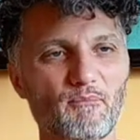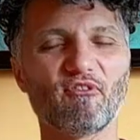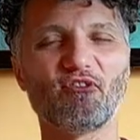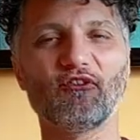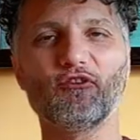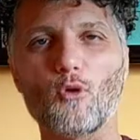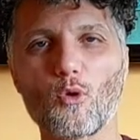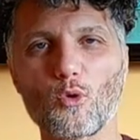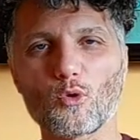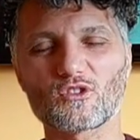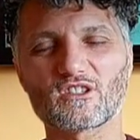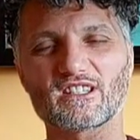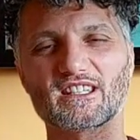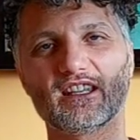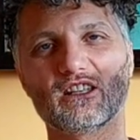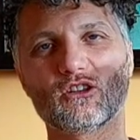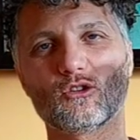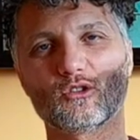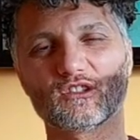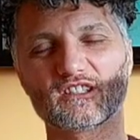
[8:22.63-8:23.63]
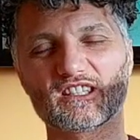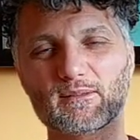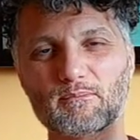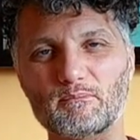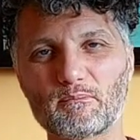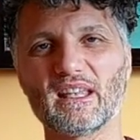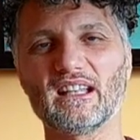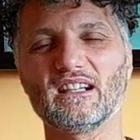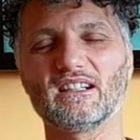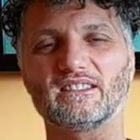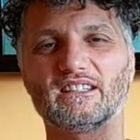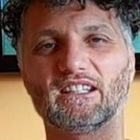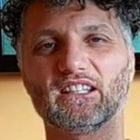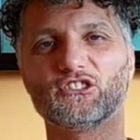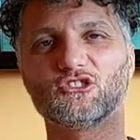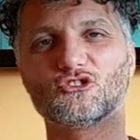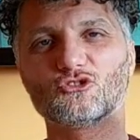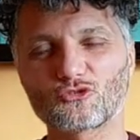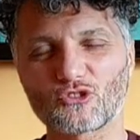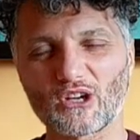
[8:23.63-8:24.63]
focusing on spilled
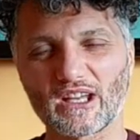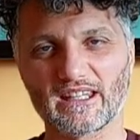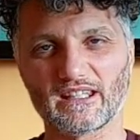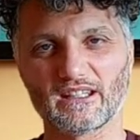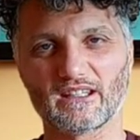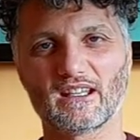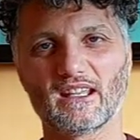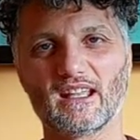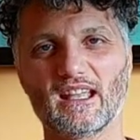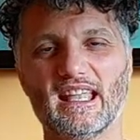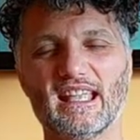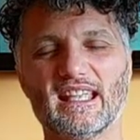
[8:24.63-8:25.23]
drink.